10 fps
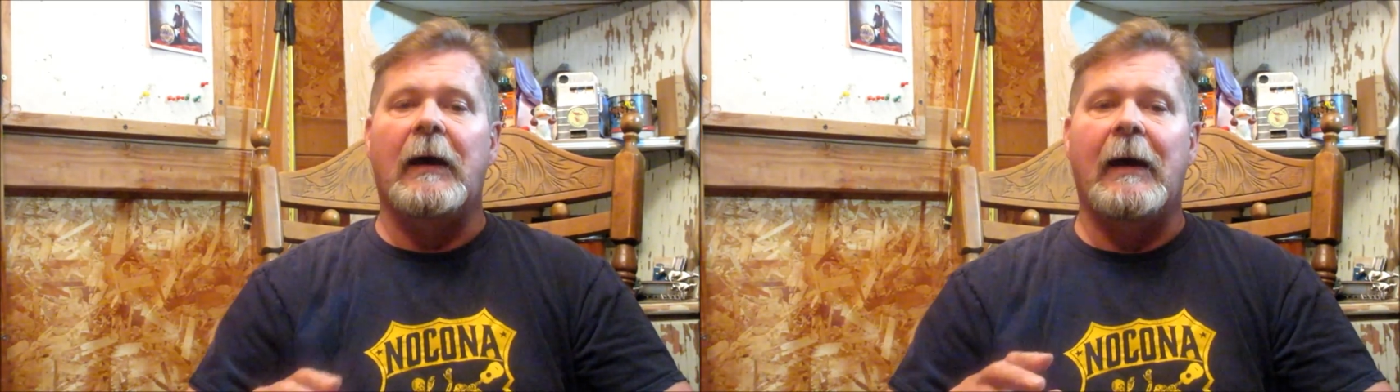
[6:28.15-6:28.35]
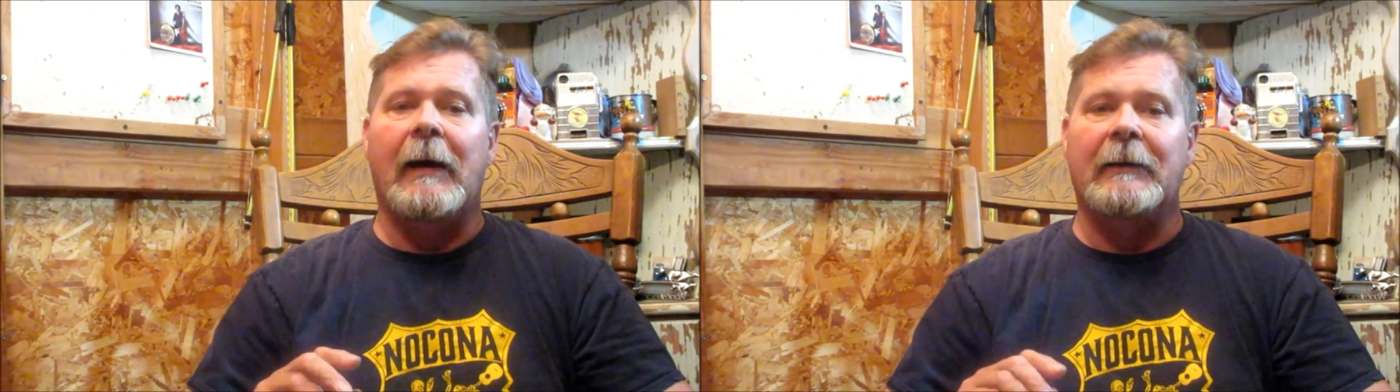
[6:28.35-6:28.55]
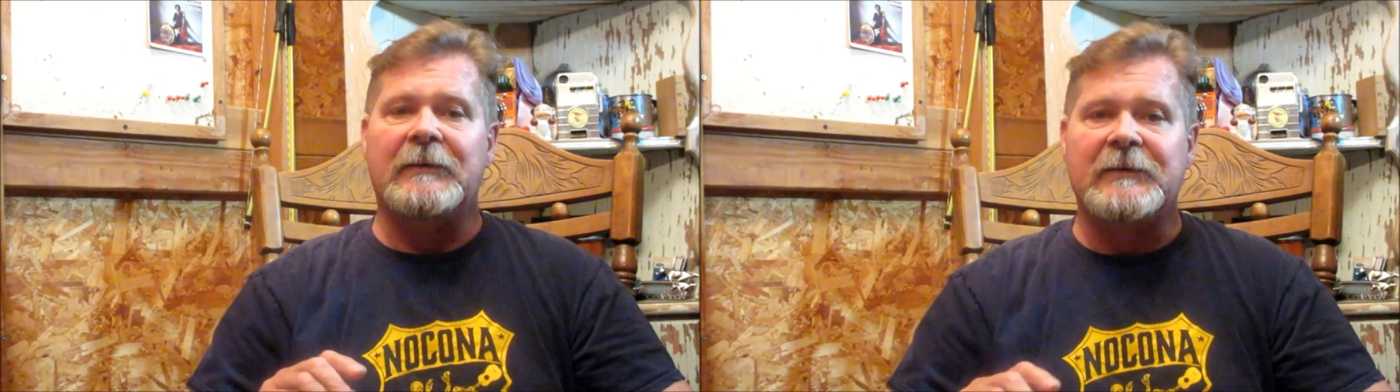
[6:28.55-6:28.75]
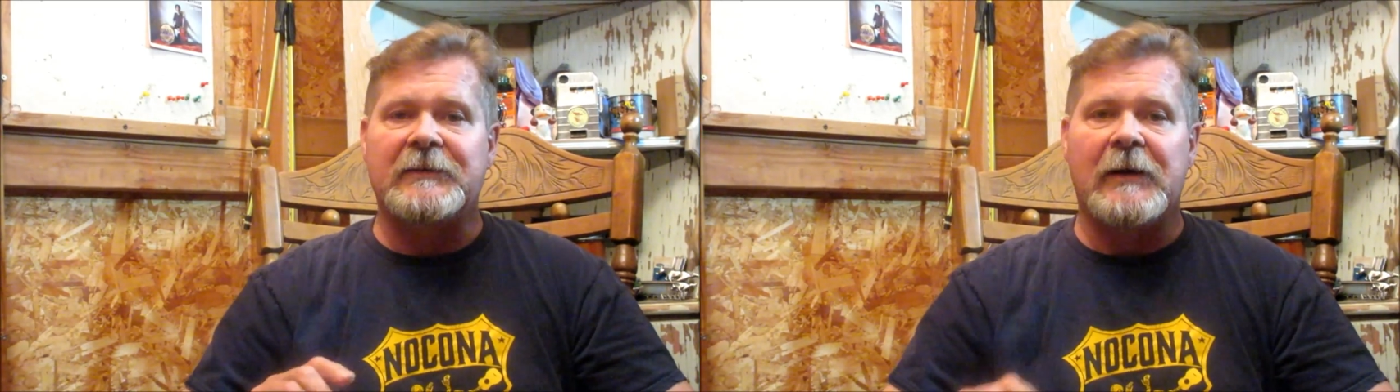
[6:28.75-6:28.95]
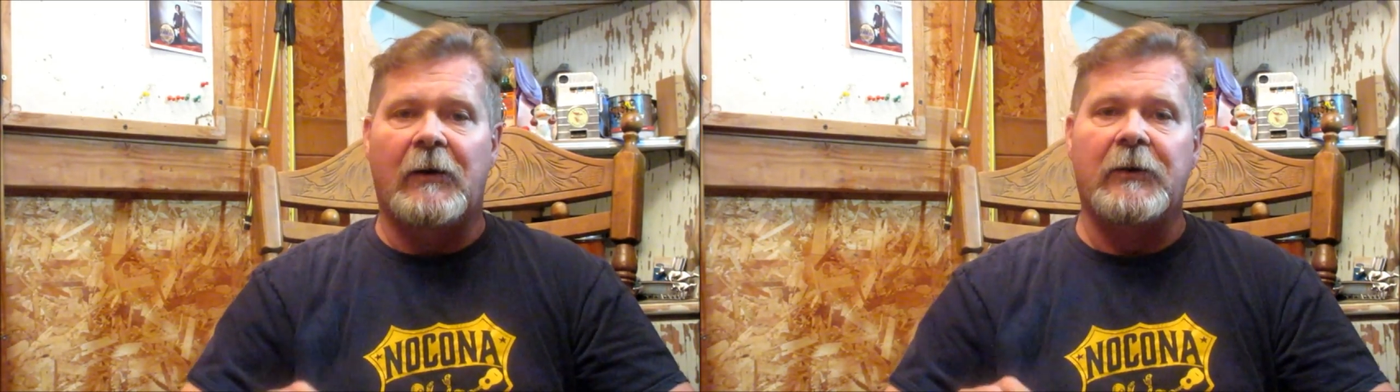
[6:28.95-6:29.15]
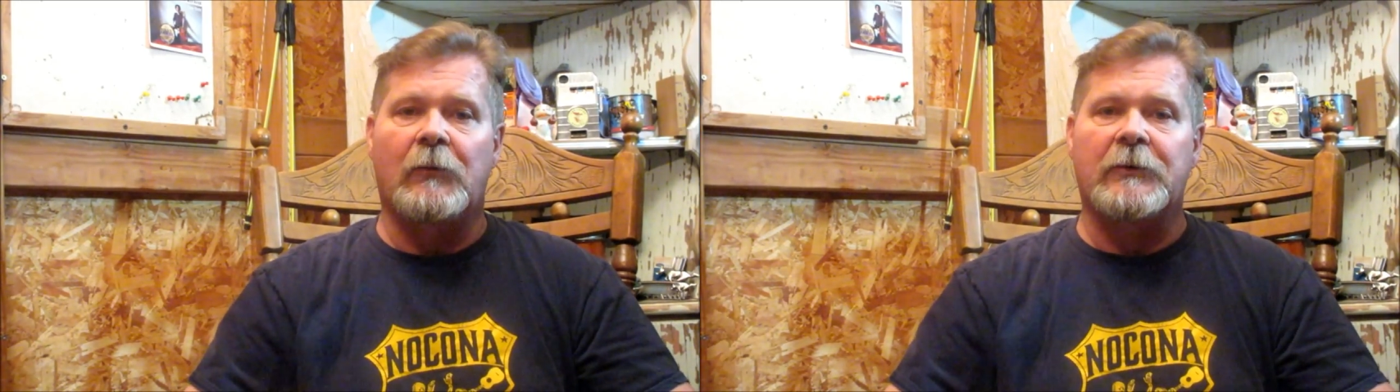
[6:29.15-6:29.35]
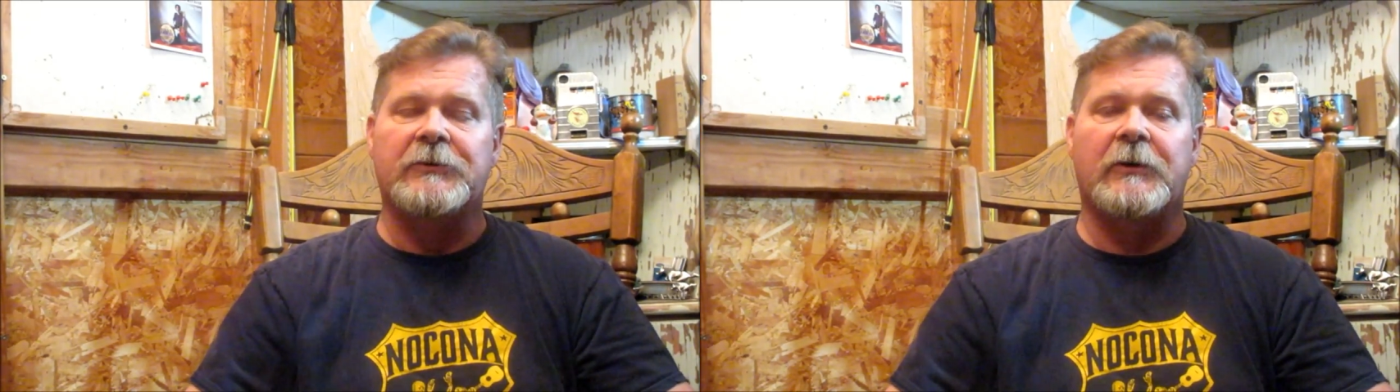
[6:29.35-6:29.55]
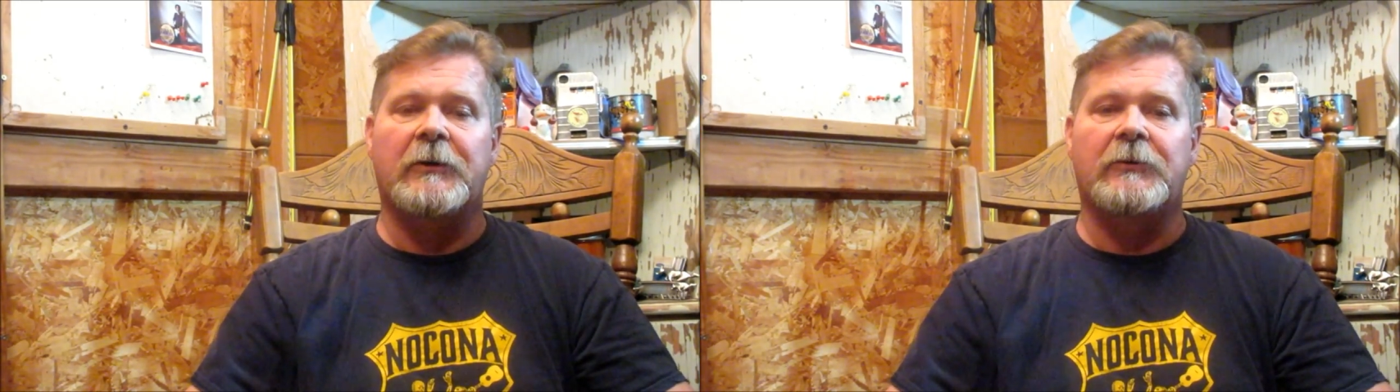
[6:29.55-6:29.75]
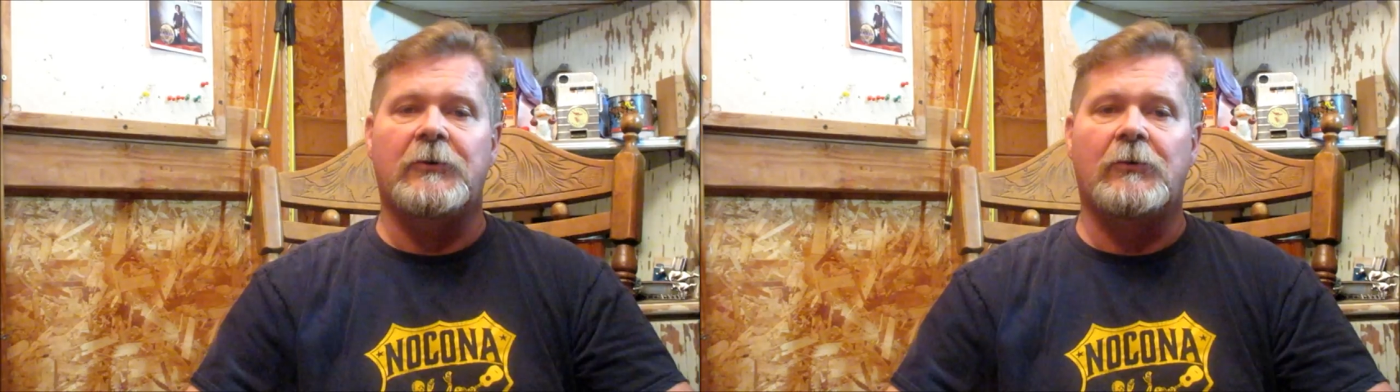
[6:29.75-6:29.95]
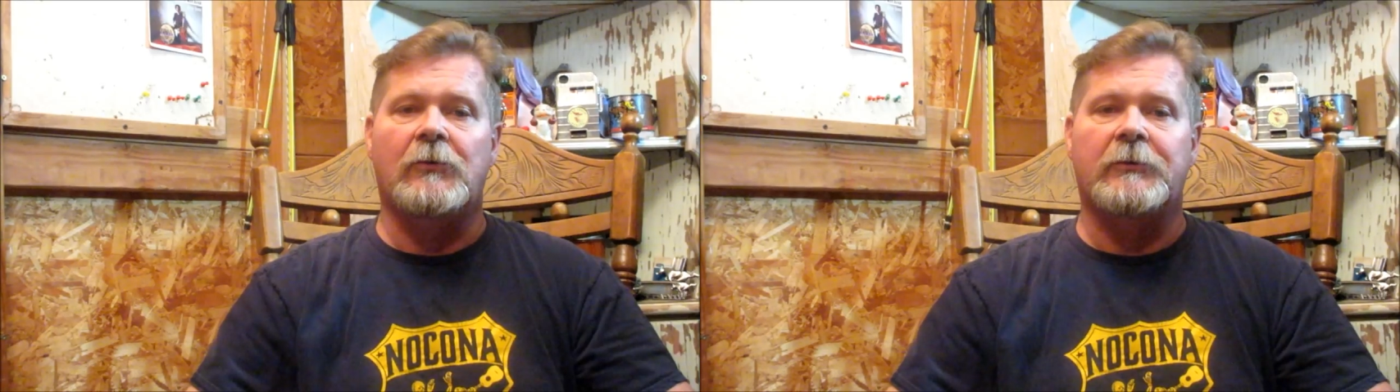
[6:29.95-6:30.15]
and tell you what you can
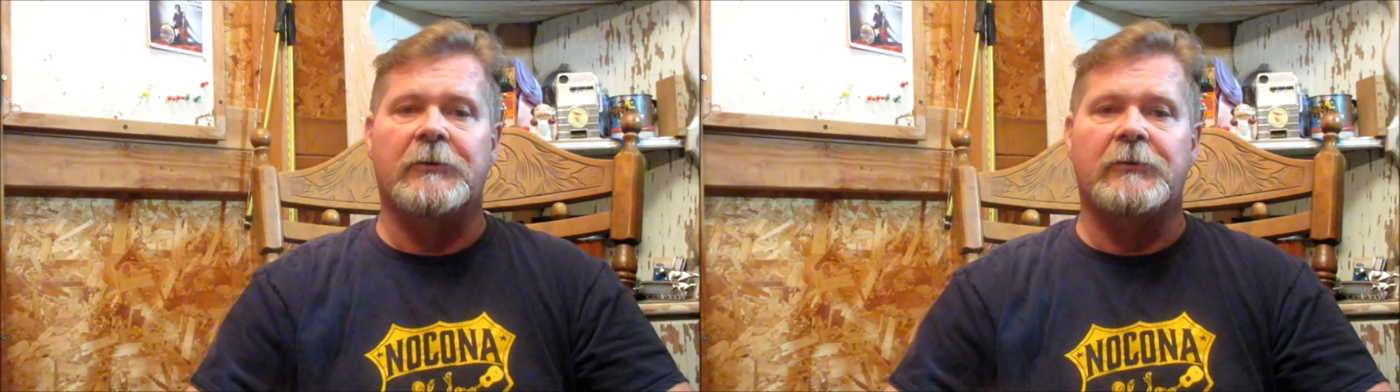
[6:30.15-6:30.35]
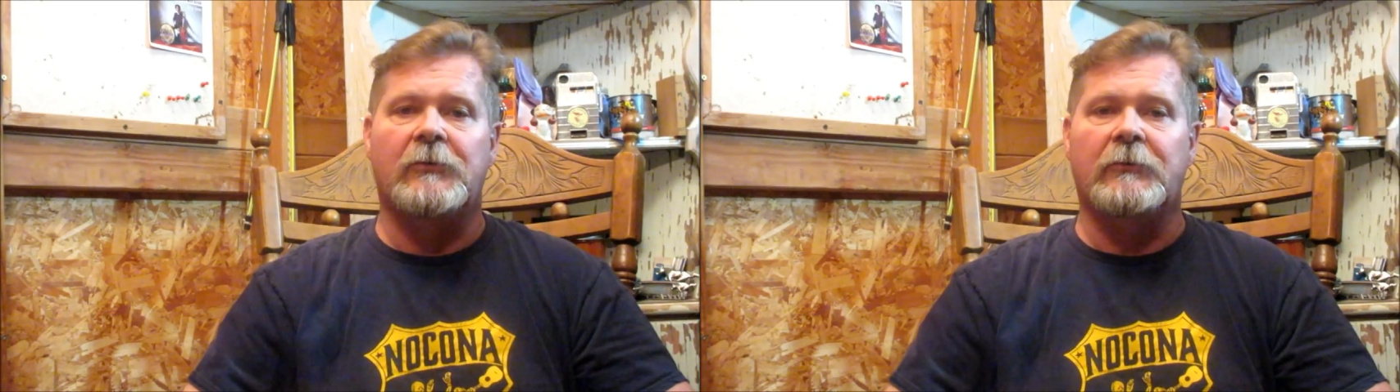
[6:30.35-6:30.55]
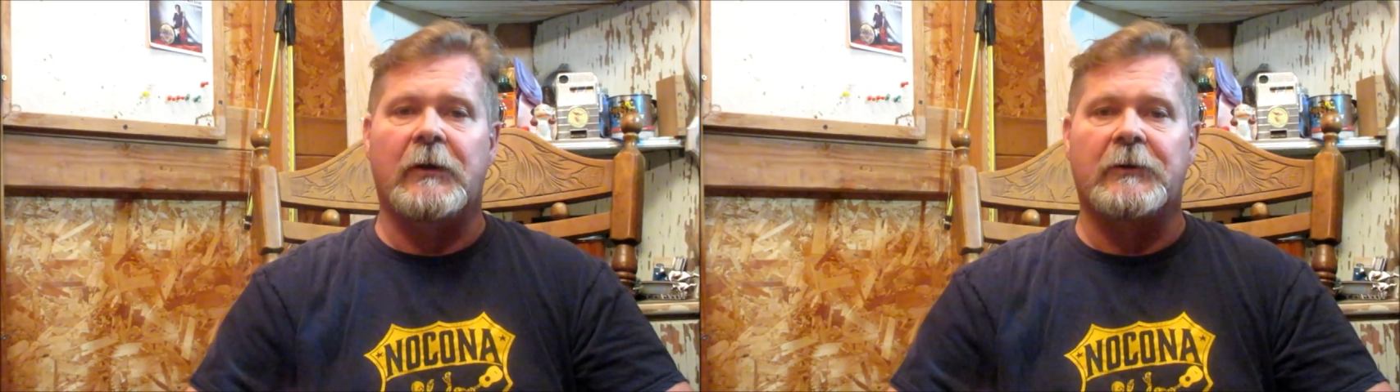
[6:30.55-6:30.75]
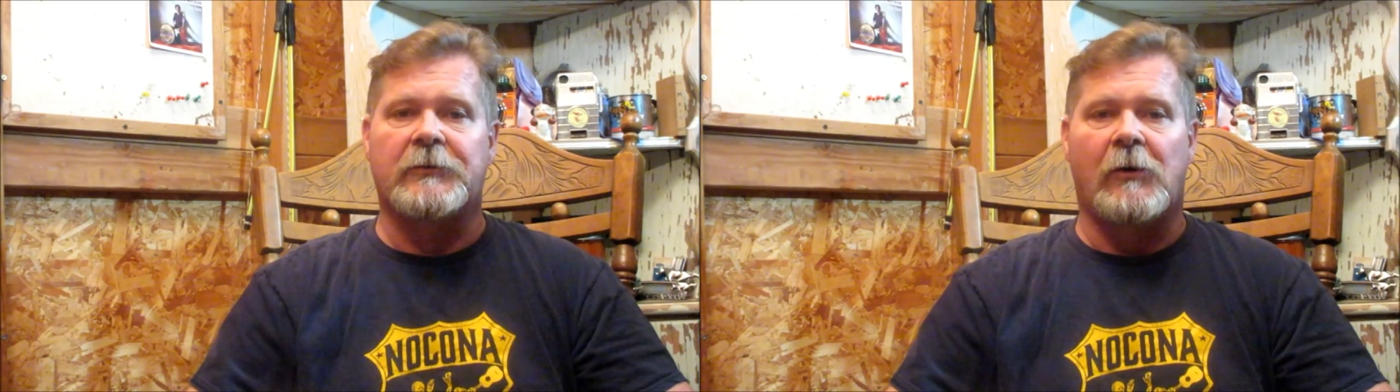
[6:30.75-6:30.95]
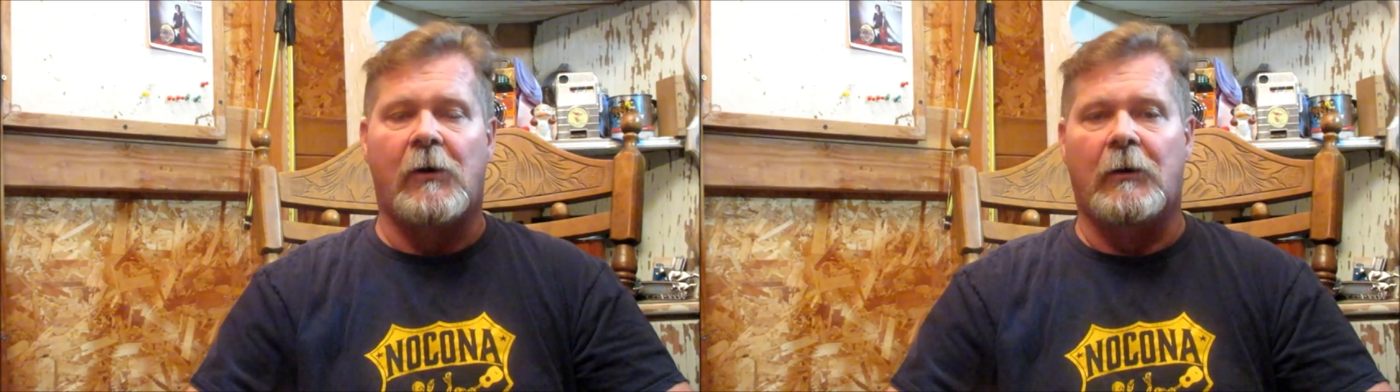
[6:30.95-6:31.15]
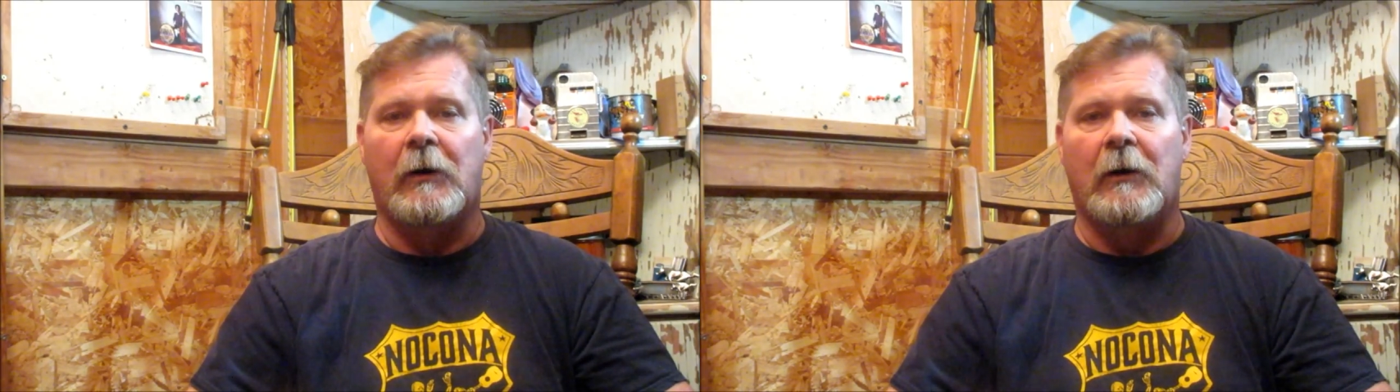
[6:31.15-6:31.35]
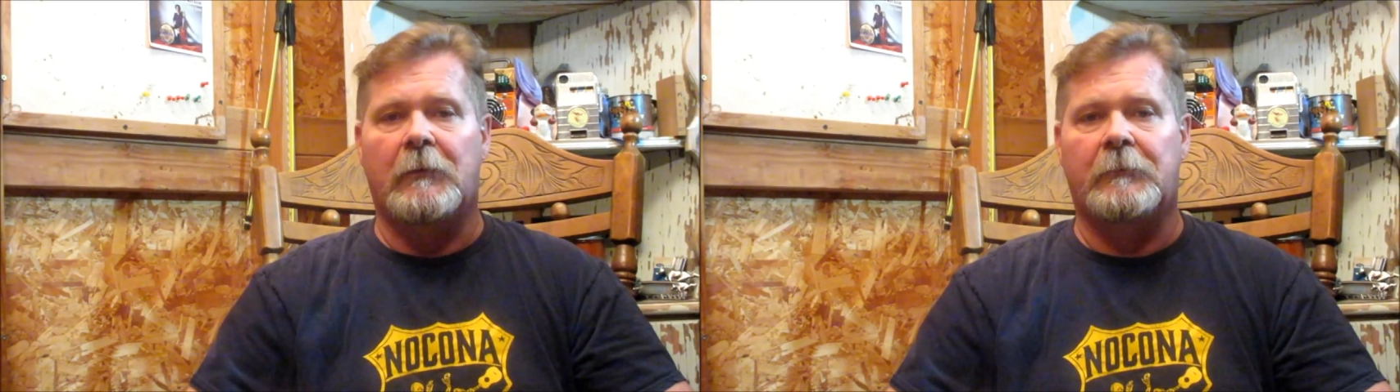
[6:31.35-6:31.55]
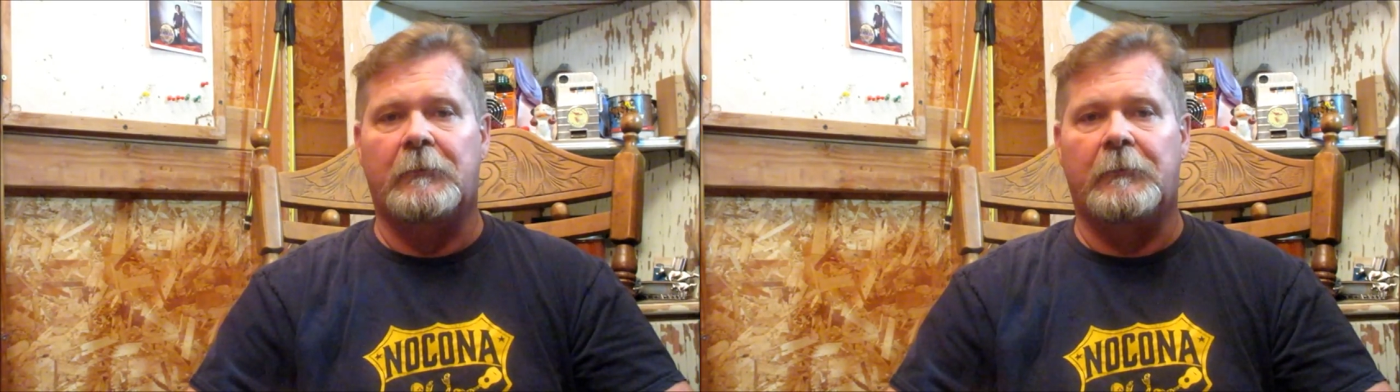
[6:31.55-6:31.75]
do to tune the guitar up.